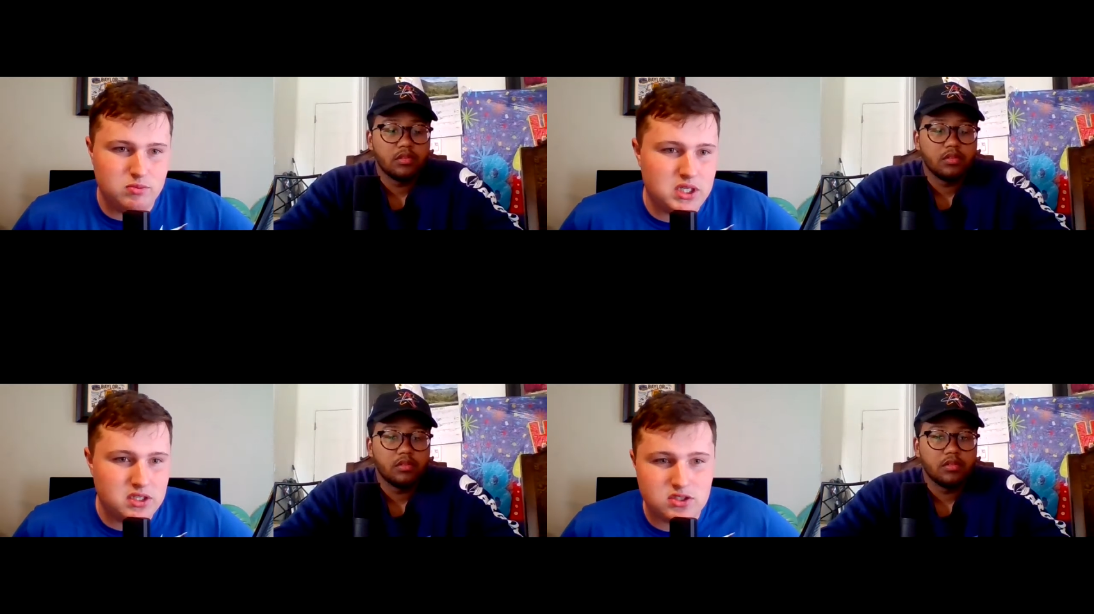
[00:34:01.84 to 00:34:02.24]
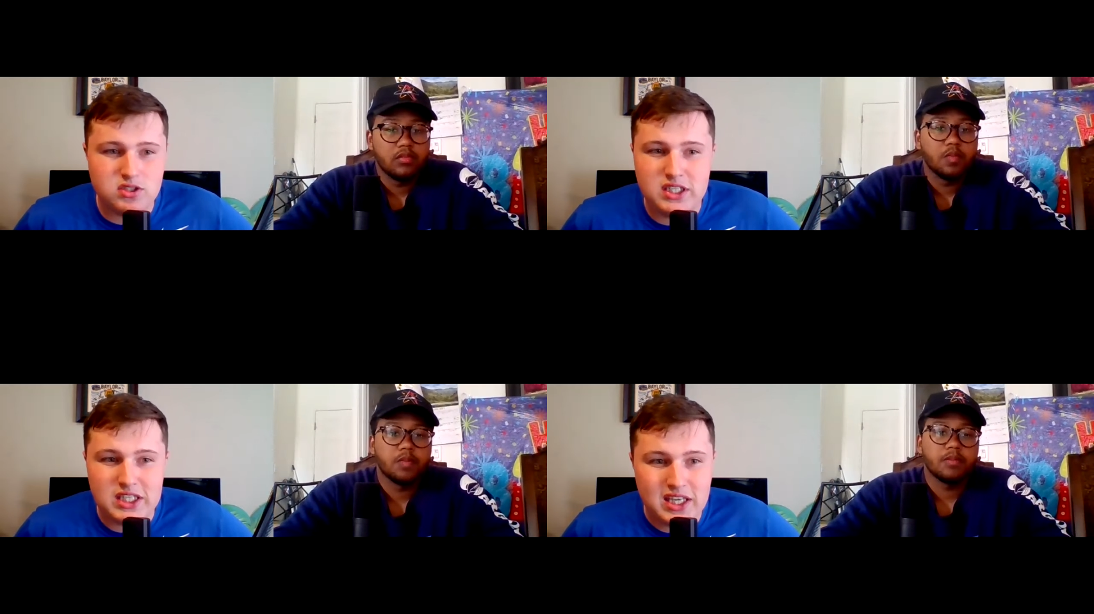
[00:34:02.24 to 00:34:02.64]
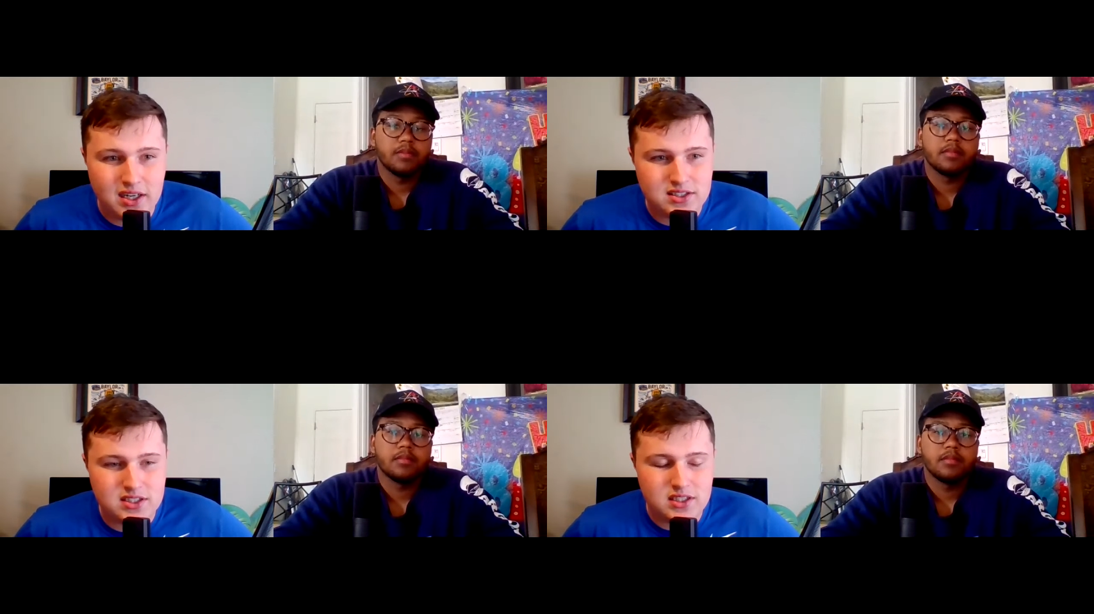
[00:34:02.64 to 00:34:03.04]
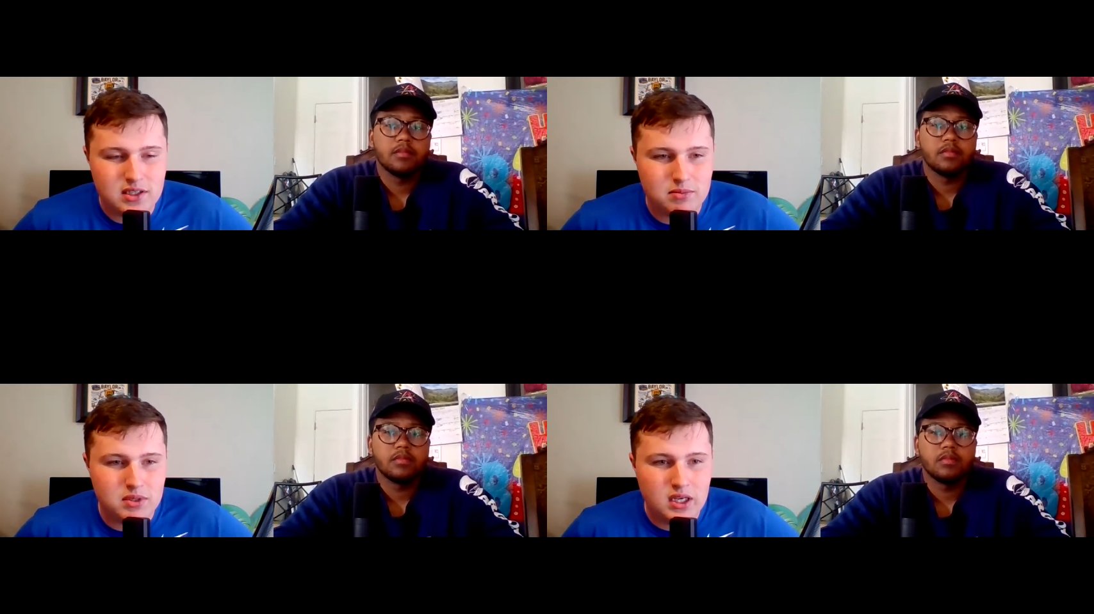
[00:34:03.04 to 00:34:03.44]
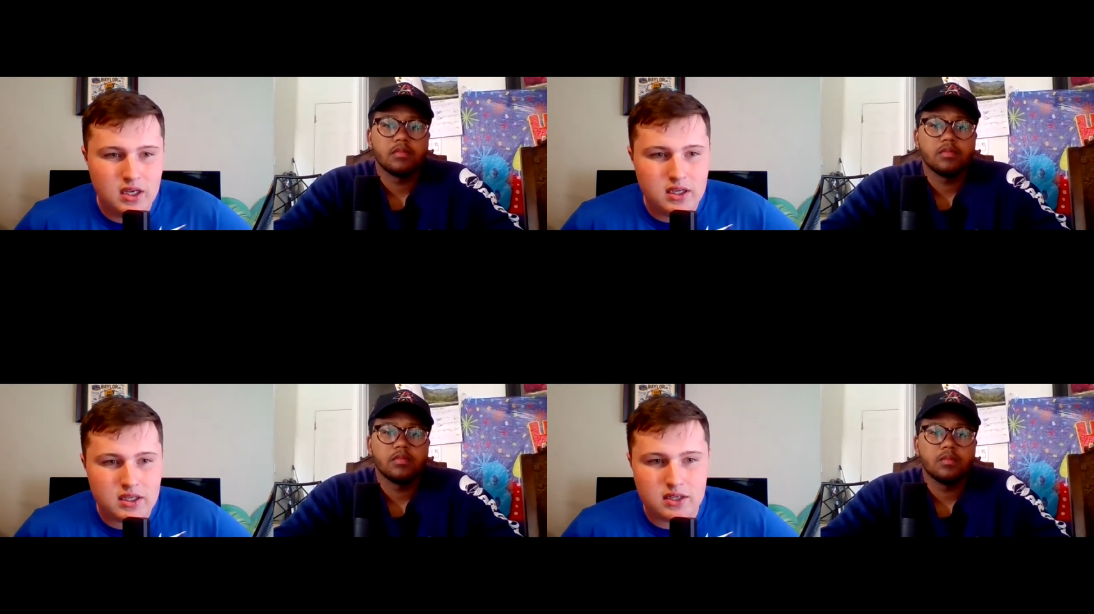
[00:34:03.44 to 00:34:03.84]
Speaker 1: two, because they're a young team,
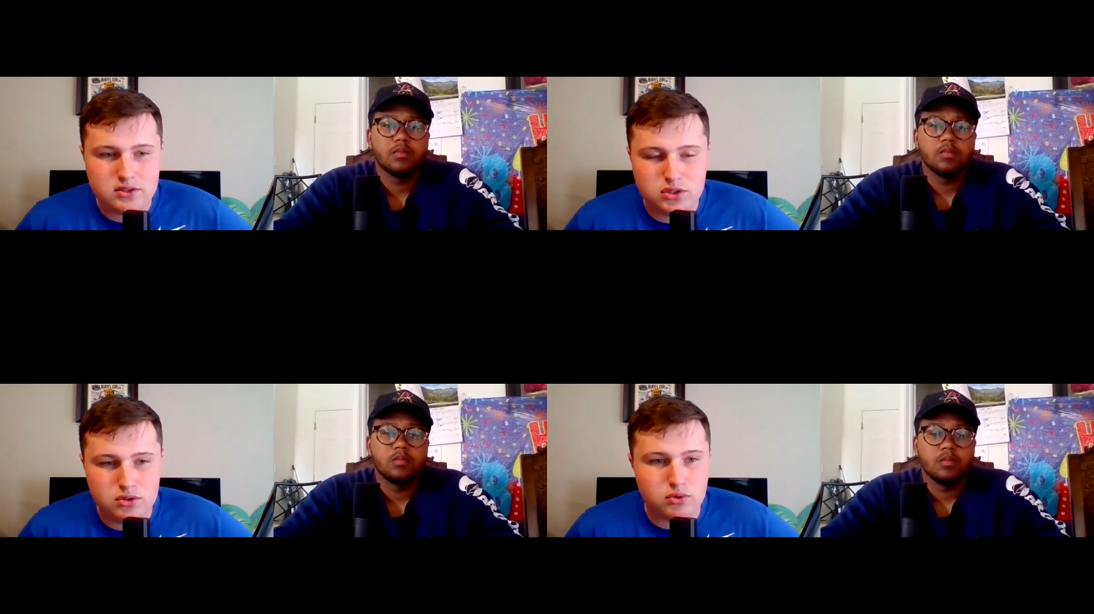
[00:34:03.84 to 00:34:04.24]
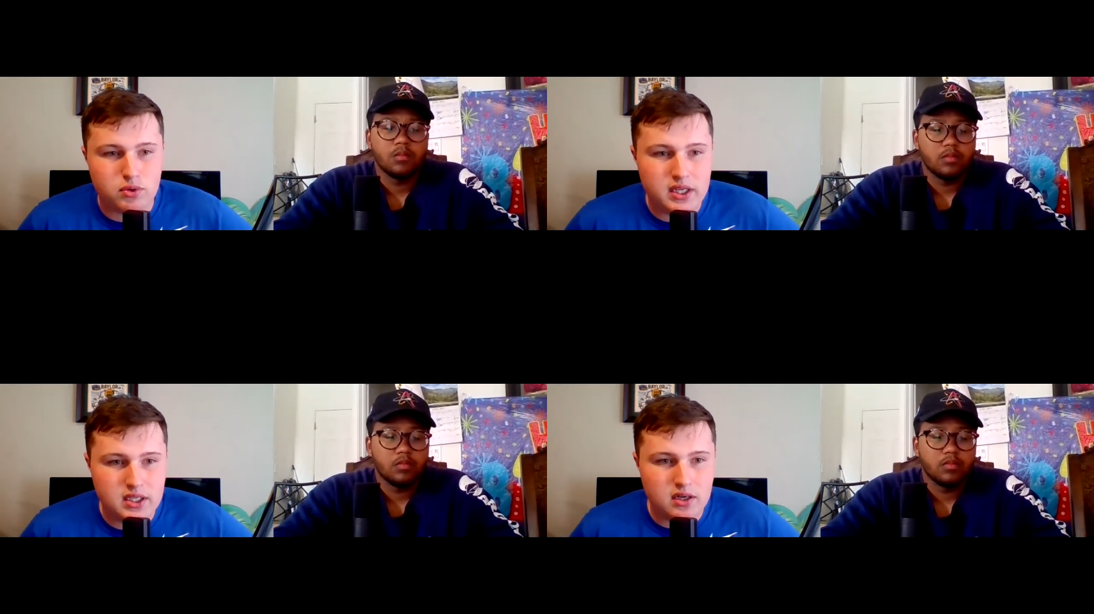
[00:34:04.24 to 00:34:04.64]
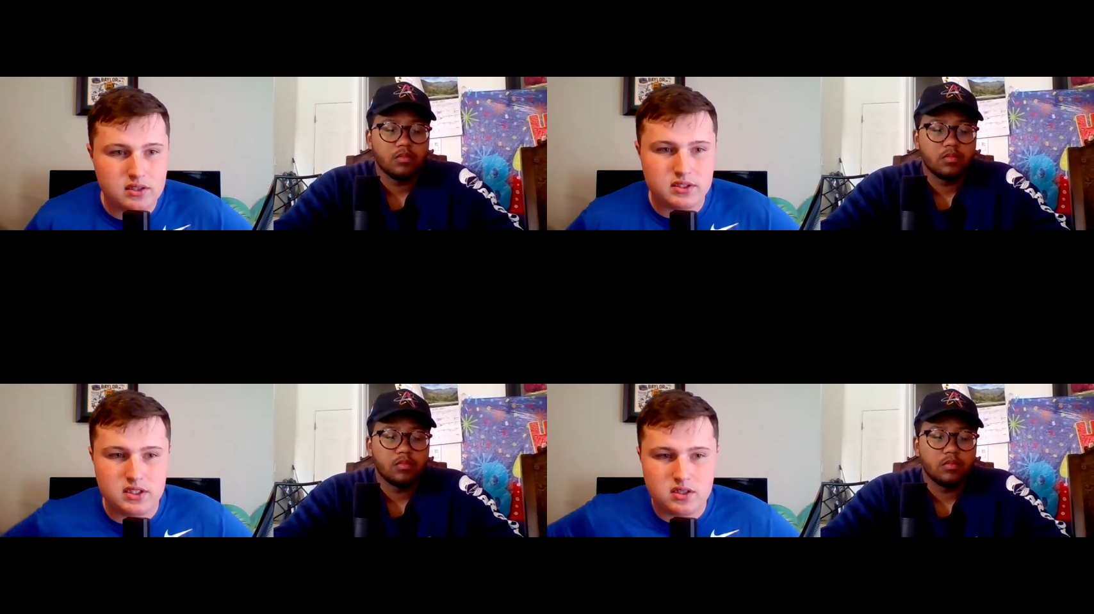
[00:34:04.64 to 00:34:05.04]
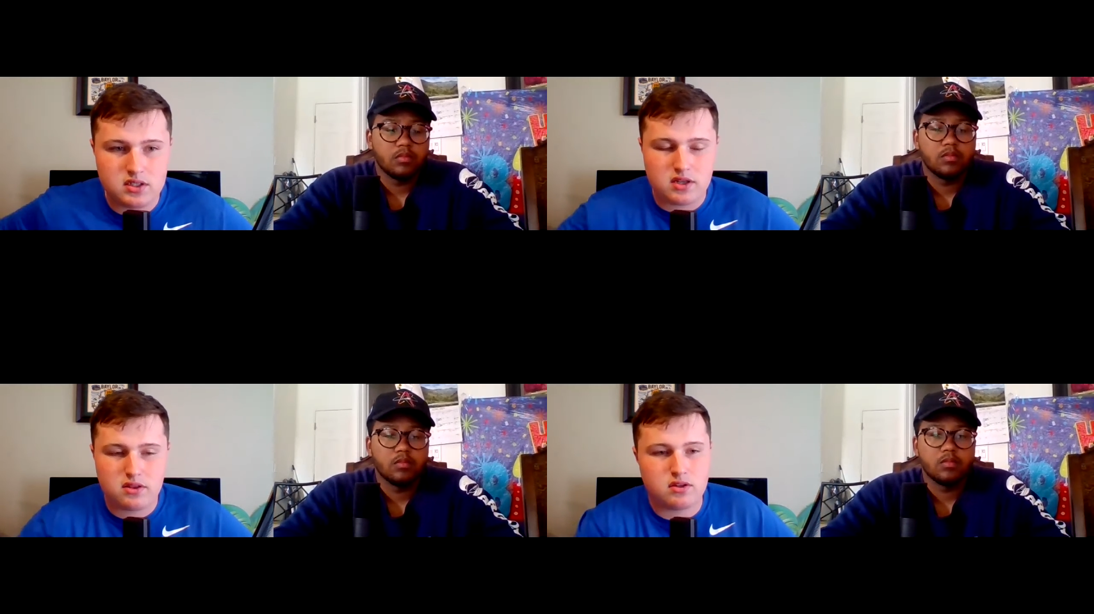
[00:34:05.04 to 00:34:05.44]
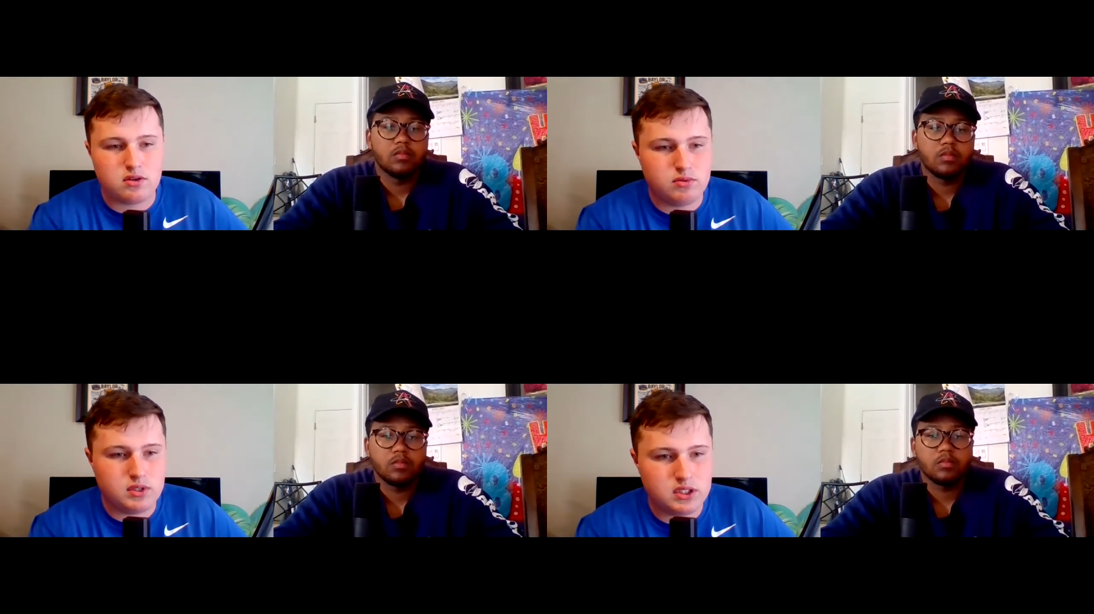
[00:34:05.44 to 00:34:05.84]
got two great young leaders. I think
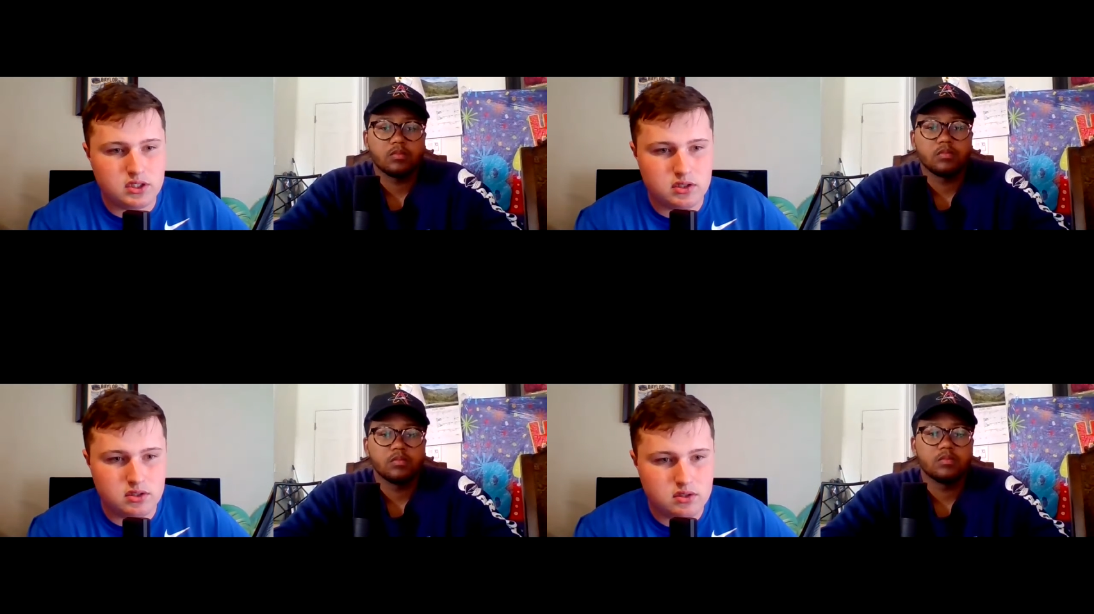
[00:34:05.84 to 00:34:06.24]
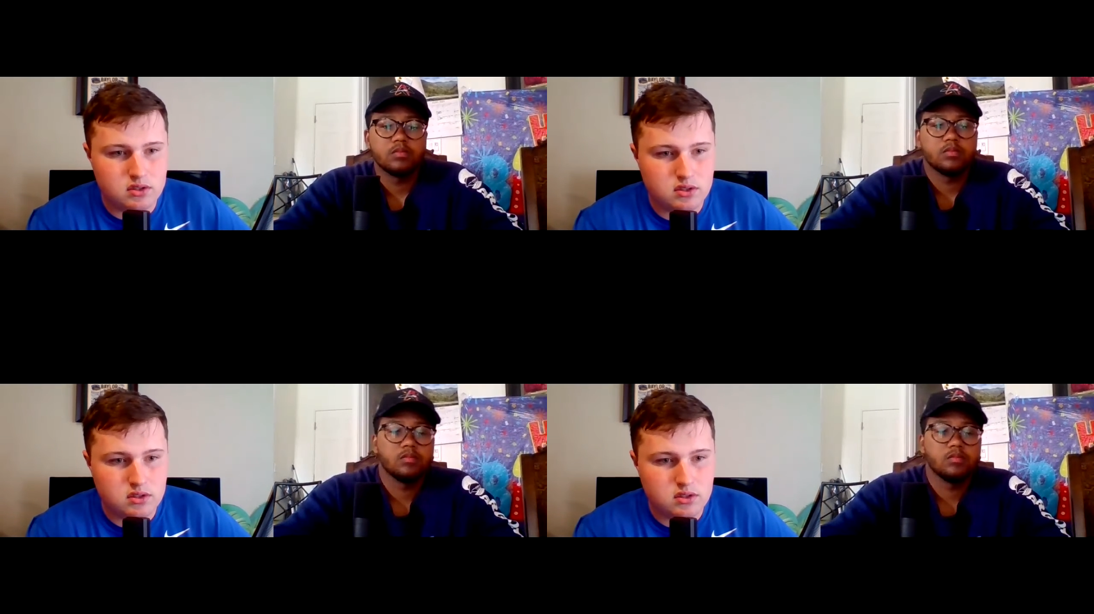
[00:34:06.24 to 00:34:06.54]
they're really good.